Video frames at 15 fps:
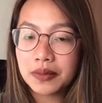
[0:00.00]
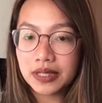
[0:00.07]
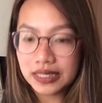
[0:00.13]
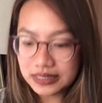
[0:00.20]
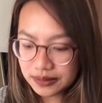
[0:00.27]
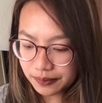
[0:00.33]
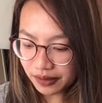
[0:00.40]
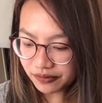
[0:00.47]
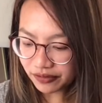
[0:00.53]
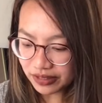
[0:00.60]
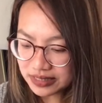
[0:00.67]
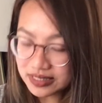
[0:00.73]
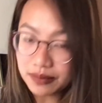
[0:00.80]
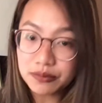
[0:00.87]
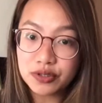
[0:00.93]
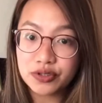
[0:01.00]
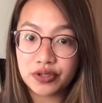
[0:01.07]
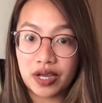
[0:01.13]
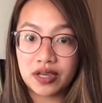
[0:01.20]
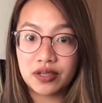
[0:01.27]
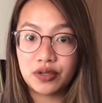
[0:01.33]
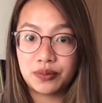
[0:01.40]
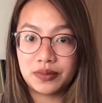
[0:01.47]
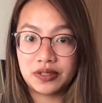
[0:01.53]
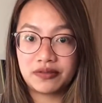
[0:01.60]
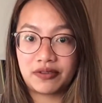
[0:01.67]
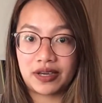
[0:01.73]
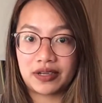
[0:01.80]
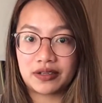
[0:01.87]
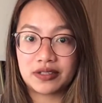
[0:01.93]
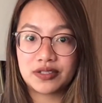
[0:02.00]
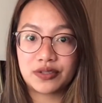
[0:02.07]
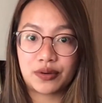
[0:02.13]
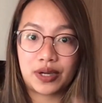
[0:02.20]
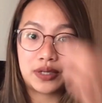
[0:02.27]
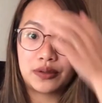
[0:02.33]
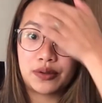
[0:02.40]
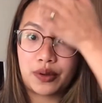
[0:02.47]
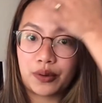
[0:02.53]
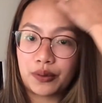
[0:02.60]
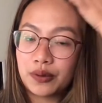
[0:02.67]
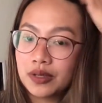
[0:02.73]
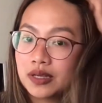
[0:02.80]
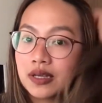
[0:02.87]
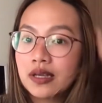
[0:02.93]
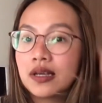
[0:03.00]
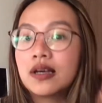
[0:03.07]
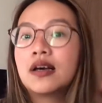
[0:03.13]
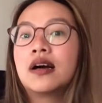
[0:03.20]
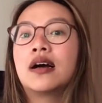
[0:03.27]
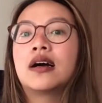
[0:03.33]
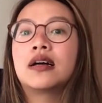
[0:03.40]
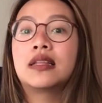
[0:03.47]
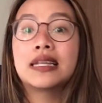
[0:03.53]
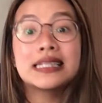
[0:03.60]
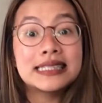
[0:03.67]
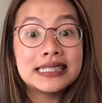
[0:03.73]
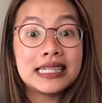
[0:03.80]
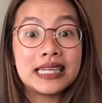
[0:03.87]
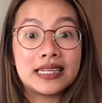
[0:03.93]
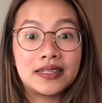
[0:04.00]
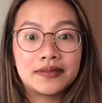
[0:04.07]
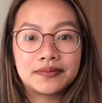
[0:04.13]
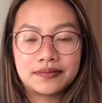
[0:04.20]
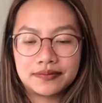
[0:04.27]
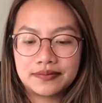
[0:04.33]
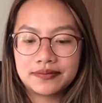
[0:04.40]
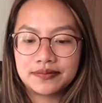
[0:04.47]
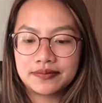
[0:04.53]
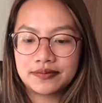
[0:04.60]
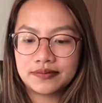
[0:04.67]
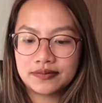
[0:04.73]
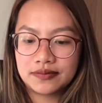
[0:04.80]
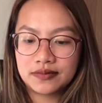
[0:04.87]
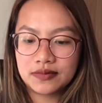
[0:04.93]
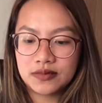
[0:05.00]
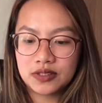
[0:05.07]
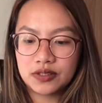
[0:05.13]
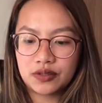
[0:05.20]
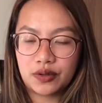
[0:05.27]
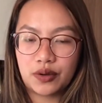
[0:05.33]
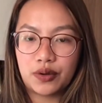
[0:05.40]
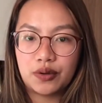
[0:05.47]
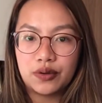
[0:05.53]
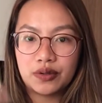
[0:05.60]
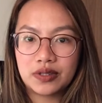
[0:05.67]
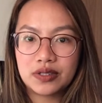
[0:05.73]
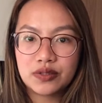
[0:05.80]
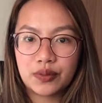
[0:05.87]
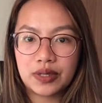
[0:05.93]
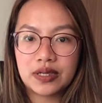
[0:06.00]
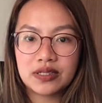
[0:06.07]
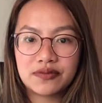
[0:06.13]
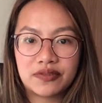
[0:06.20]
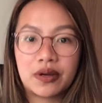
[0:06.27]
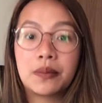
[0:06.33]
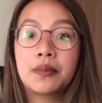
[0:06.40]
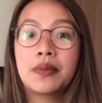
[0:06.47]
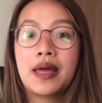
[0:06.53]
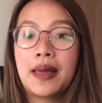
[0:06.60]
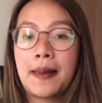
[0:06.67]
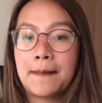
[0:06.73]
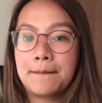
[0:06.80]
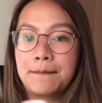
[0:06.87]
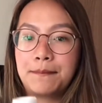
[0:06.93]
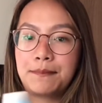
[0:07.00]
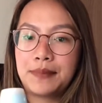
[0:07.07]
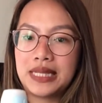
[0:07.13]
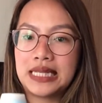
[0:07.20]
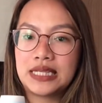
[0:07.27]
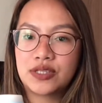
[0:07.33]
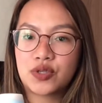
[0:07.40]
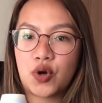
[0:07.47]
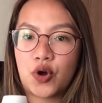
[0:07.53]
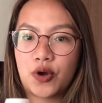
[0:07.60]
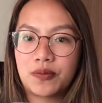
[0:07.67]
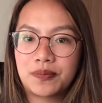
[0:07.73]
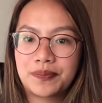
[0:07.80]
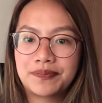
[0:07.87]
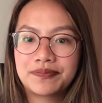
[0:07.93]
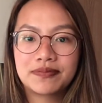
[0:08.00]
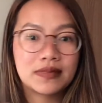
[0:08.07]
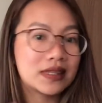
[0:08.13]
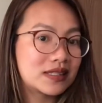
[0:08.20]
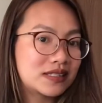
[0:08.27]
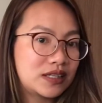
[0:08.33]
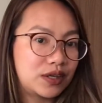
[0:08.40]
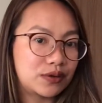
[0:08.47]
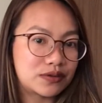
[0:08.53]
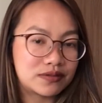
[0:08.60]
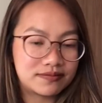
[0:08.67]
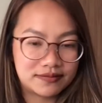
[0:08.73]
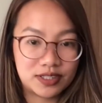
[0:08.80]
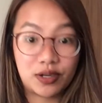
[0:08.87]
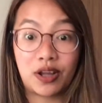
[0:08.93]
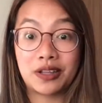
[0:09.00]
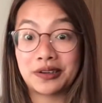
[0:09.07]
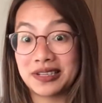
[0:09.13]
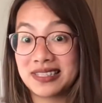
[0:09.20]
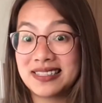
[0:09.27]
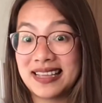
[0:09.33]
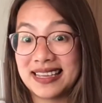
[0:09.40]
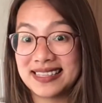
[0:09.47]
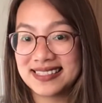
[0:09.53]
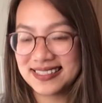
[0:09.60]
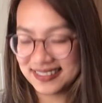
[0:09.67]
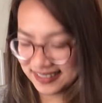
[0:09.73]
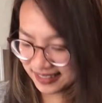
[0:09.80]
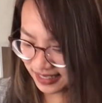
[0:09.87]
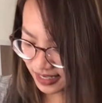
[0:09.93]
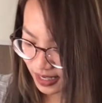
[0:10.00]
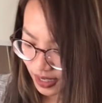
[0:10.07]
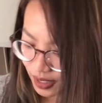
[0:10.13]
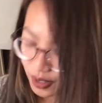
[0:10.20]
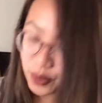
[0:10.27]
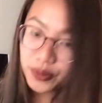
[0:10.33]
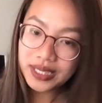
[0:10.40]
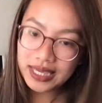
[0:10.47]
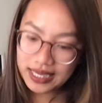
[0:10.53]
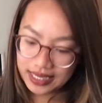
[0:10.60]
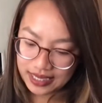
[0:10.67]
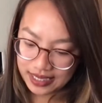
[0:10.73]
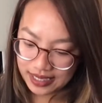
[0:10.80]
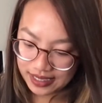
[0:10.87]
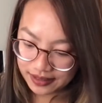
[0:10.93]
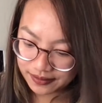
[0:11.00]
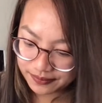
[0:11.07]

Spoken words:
It's my first time to try a humidifier, so I don't know. Let's see. So this one is from Miniso. It's cute. The color is nice. Okay.